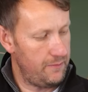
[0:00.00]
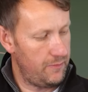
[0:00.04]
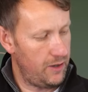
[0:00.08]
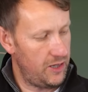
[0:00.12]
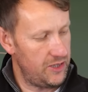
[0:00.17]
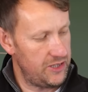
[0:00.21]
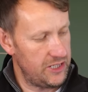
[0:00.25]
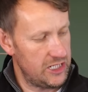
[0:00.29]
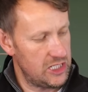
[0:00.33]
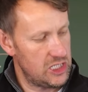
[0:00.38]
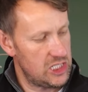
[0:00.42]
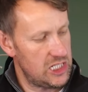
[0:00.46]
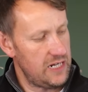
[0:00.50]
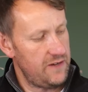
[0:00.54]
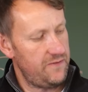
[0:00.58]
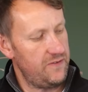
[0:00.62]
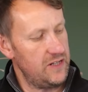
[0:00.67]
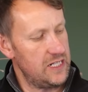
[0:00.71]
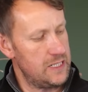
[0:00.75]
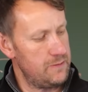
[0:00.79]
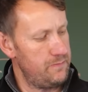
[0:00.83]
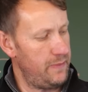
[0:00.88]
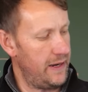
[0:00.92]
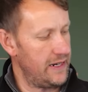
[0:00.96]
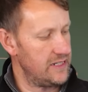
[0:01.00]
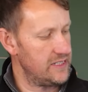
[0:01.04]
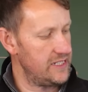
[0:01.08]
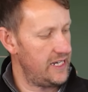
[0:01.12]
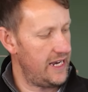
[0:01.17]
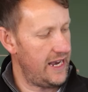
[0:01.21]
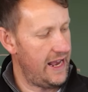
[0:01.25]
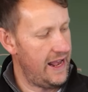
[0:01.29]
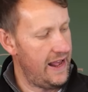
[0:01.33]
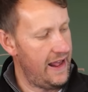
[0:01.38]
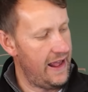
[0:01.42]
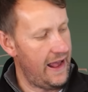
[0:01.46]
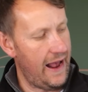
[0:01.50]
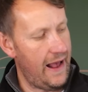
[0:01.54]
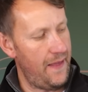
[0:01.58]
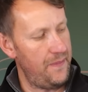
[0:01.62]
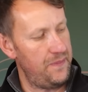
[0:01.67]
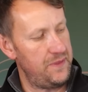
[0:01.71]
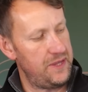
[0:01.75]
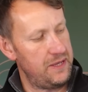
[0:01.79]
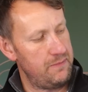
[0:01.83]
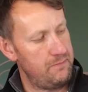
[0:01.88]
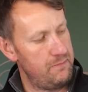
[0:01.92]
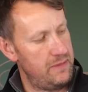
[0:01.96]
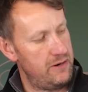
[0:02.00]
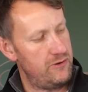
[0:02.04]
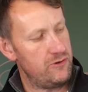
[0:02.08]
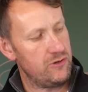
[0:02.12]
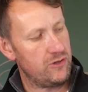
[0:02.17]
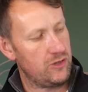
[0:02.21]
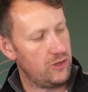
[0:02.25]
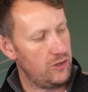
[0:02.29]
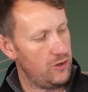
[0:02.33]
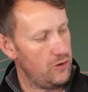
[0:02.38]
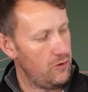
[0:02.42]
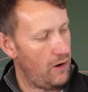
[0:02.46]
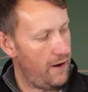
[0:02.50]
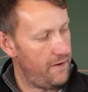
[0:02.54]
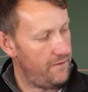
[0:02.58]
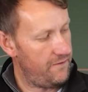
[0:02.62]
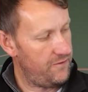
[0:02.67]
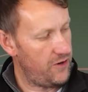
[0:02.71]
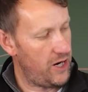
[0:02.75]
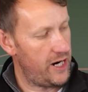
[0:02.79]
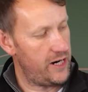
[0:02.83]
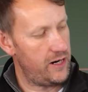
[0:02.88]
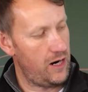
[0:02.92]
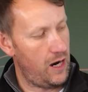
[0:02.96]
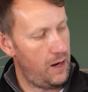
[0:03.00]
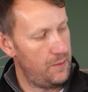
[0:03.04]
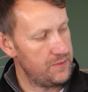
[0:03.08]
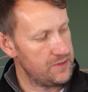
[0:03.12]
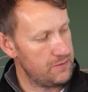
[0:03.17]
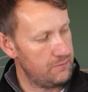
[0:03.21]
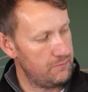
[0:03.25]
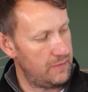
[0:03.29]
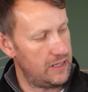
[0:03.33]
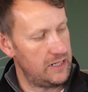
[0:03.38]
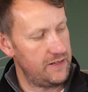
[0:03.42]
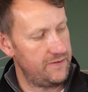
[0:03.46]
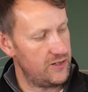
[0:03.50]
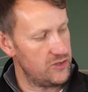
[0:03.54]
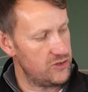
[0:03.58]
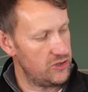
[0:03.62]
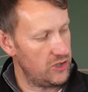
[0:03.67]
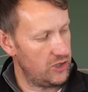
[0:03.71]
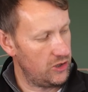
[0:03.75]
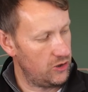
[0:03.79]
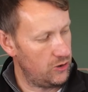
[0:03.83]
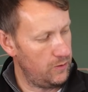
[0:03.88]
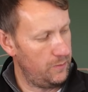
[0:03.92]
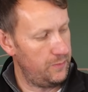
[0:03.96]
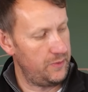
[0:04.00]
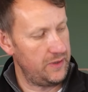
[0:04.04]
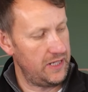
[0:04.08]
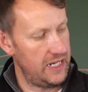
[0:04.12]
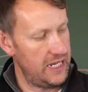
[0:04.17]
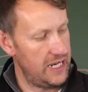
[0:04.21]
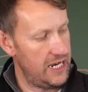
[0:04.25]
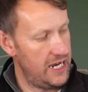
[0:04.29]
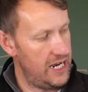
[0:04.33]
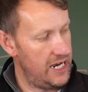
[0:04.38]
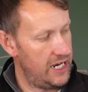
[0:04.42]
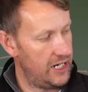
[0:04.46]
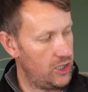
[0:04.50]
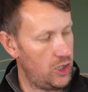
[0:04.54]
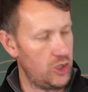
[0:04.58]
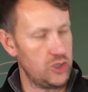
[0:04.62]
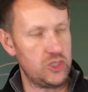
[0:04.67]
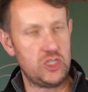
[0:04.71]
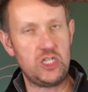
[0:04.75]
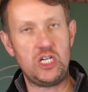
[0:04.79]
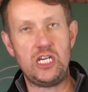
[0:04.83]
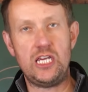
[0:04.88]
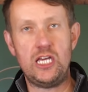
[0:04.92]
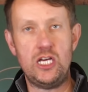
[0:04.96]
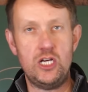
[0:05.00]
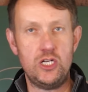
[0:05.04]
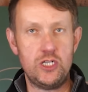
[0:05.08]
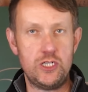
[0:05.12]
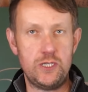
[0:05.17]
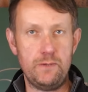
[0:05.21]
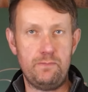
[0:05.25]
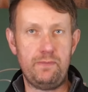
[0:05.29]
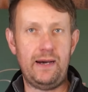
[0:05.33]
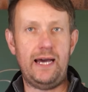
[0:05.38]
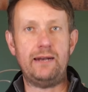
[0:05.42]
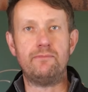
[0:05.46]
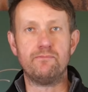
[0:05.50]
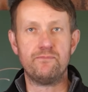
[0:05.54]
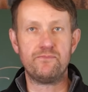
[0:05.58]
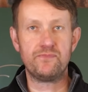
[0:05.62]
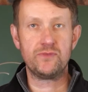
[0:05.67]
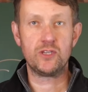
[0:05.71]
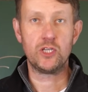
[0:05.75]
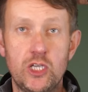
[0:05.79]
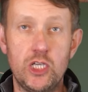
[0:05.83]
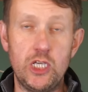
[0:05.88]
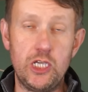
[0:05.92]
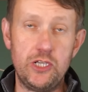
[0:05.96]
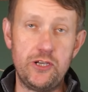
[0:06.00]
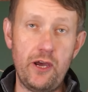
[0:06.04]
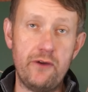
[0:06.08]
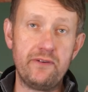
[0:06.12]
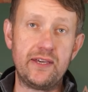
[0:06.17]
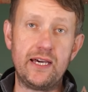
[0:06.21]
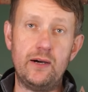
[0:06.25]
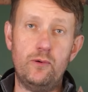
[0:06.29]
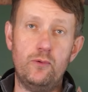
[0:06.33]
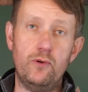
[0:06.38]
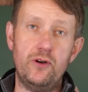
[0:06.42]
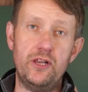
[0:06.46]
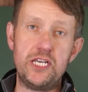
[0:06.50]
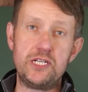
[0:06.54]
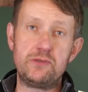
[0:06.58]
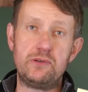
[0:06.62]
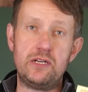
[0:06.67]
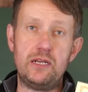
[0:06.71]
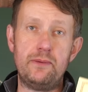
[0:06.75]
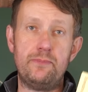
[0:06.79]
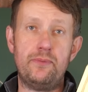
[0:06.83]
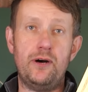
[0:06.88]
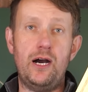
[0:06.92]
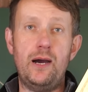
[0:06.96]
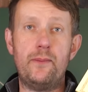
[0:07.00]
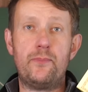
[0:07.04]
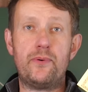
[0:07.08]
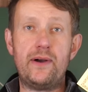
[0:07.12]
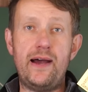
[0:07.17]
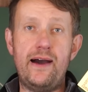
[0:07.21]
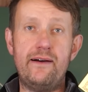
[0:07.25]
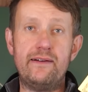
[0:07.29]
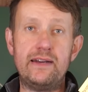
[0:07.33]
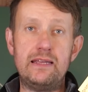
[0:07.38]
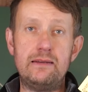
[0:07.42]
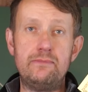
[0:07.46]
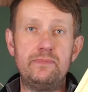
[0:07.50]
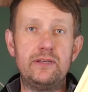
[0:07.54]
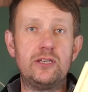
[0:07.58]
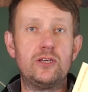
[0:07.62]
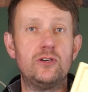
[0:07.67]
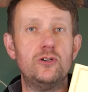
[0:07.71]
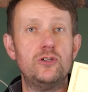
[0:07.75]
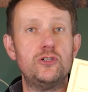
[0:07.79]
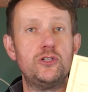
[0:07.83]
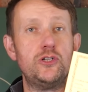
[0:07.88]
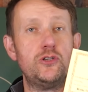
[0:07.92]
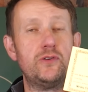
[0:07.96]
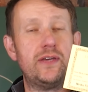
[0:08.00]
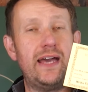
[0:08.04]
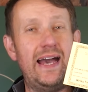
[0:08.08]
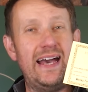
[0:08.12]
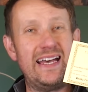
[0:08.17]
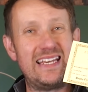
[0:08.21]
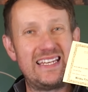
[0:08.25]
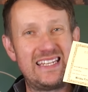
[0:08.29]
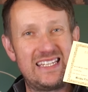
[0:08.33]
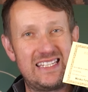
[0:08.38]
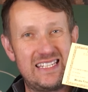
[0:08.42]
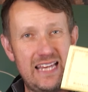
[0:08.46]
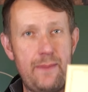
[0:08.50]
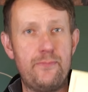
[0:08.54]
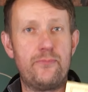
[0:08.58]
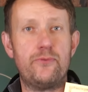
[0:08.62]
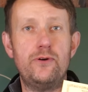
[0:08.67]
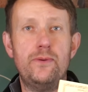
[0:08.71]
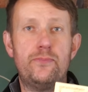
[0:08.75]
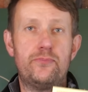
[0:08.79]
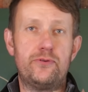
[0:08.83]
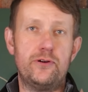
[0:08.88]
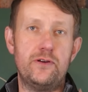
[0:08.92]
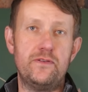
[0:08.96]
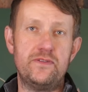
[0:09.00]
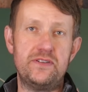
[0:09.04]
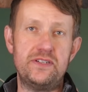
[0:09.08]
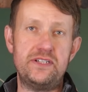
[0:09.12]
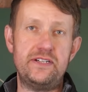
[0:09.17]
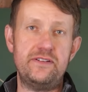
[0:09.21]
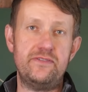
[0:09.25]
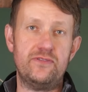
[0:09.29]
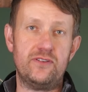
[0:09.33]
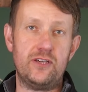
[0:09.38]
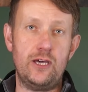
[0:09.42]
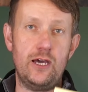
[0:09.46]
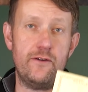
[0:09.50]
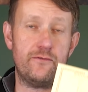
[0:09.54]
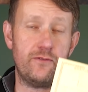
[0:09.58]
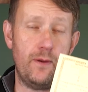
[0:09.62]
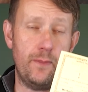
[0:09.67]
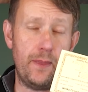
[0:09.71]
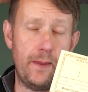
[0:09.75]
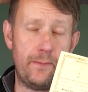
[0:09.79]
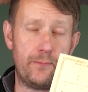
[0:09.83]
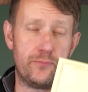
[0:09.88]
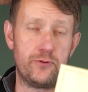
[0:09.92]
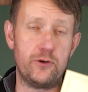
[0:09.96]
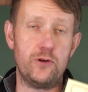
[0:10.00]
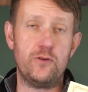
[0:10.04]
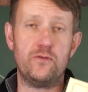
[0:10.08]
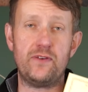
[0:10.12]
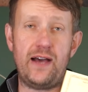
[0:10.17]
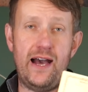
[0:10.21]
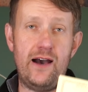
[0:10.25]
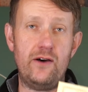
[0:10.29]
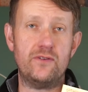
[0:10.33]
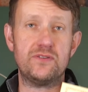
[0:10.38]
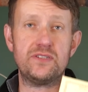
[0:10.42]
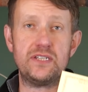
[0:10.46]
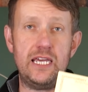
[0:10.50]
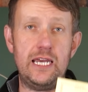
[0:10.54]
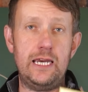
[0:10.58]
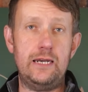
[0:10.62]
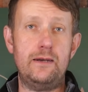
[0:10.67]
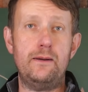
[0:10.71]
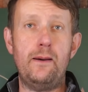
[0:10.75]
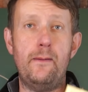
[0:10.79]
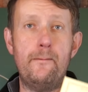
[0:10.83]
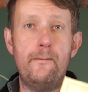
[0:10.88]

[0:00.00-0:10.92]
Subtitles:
by the chief inspector at the Miroku Firearms Manufacturing Company, Kochi, Japan. You don't get one of these when you buy a Browning because you get a separate proof certificate from the proof house in